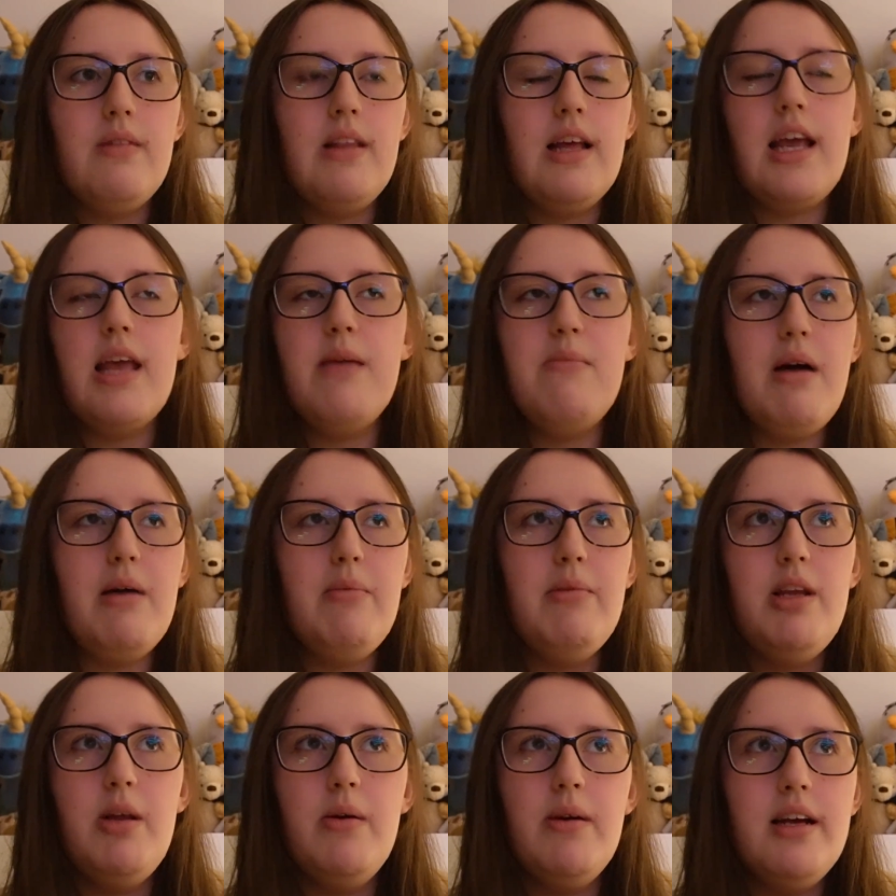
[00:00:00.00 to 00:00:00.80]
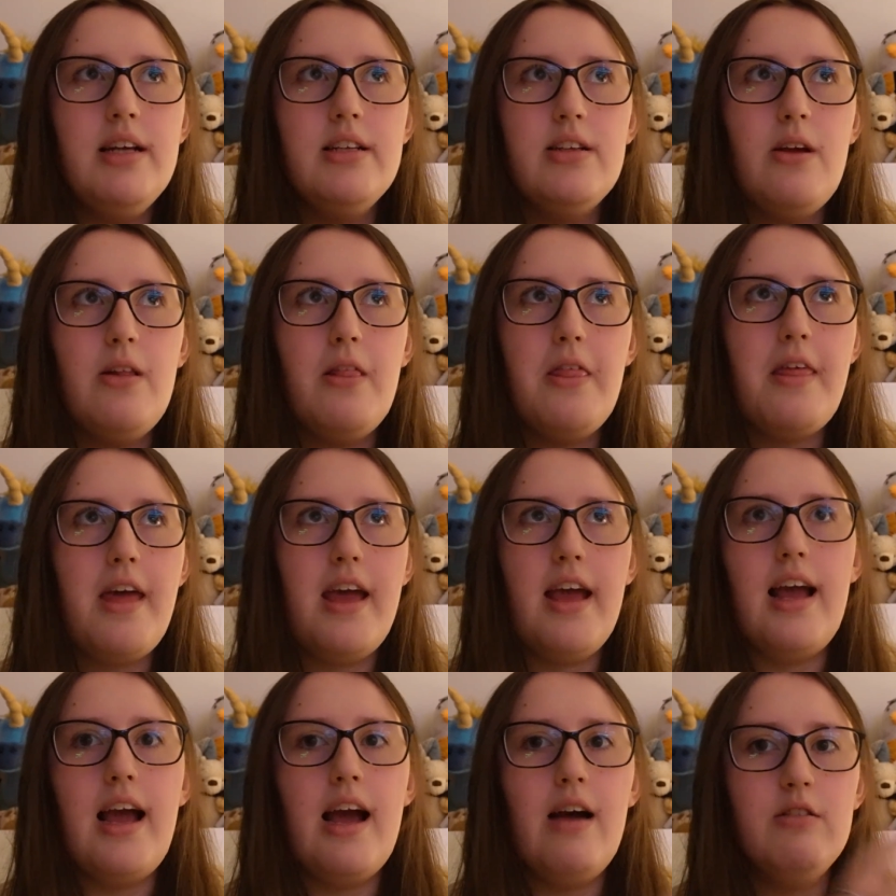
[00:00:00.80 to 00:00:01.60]
Like, he might be doing his own
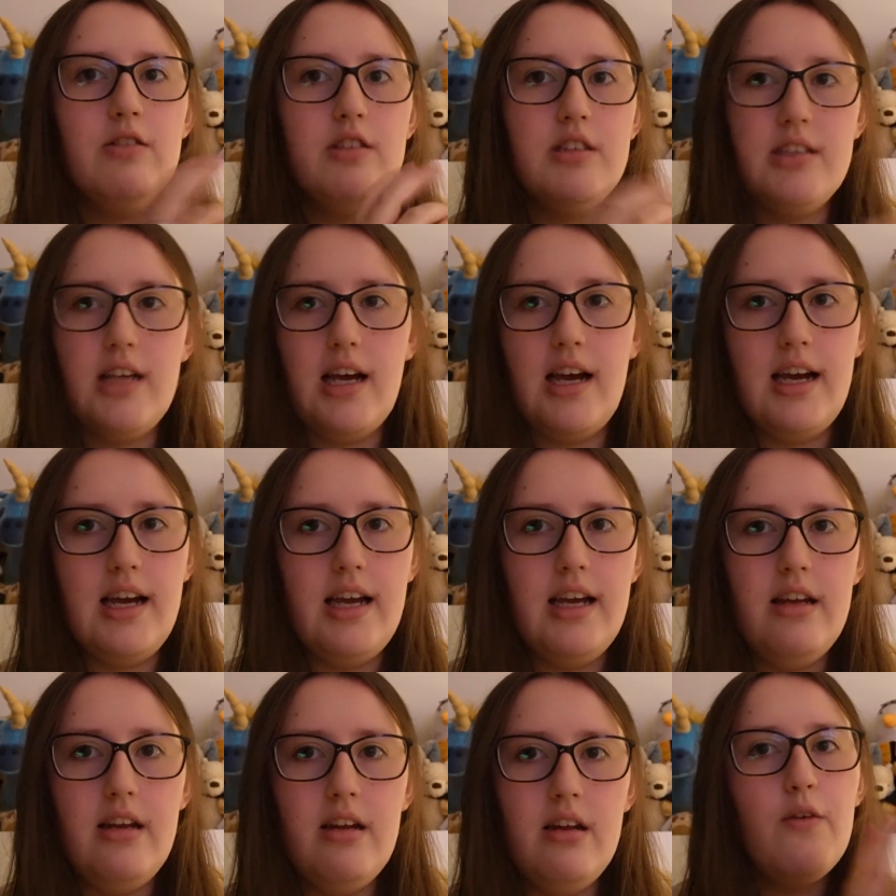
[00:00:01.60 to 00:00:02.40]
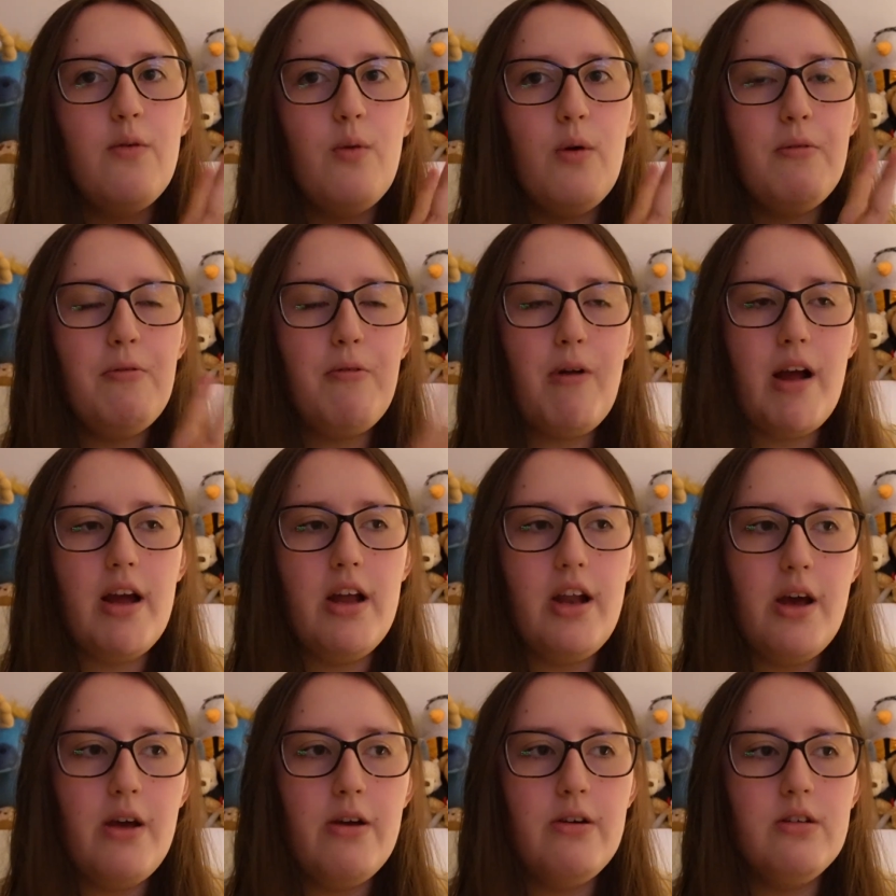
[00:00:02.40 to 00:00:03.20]
thing outside of what Freya
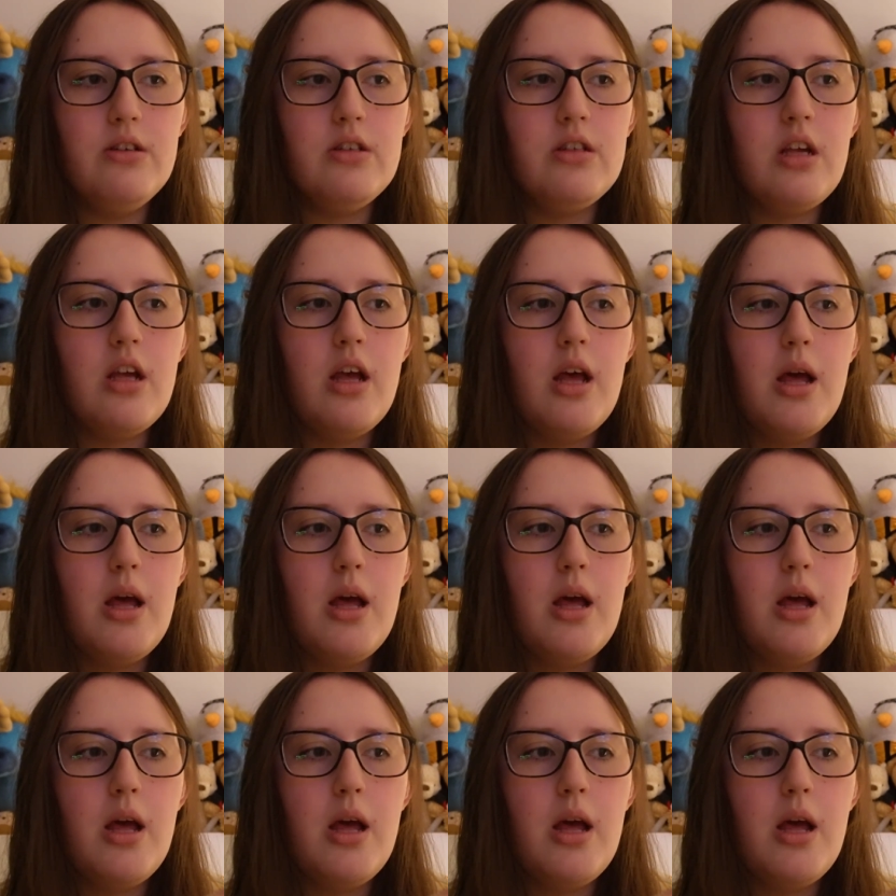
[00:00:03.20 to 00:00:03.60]
knows,